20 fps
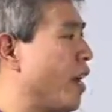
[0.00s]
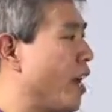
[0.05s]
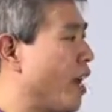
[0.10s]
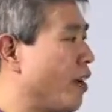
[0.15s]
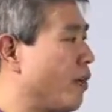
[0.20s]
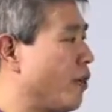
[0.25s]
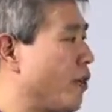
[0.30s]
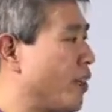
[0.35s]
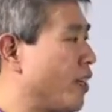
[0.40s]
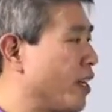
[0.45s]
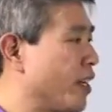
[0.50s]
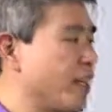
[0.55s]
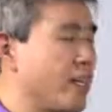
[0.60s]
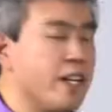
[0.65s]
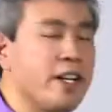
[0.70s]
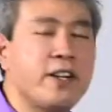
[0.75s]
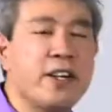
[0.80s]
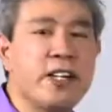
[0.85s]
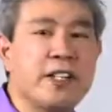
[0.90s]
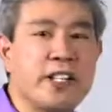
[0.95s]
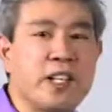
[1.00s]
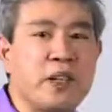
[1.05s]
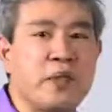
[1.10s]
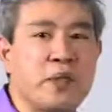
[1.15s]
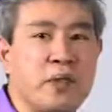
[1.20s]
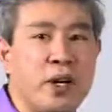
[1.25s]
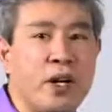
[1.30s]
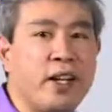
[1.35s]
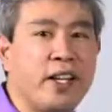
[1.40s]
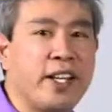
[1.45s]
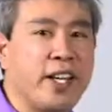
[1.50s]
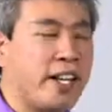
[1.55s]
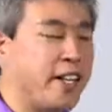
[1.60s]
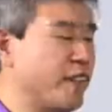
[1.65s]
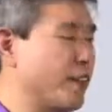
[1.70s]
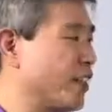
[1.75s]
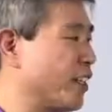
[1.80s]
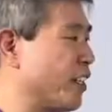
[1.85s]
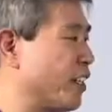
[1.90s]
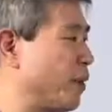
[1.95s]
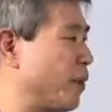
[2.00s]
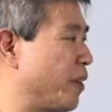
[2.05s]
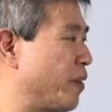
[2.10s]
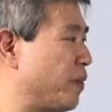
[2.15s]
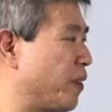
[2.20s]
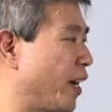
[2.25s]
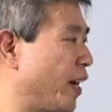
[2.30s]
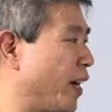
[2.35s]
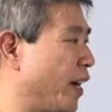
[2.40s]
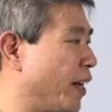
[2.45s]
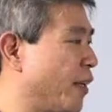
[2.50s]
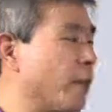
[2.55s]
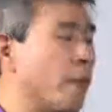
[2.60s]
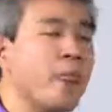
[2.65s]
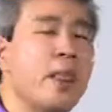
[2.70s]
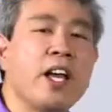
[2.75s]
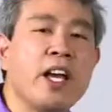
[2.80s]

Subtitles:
everything here at default and you're going to be fine.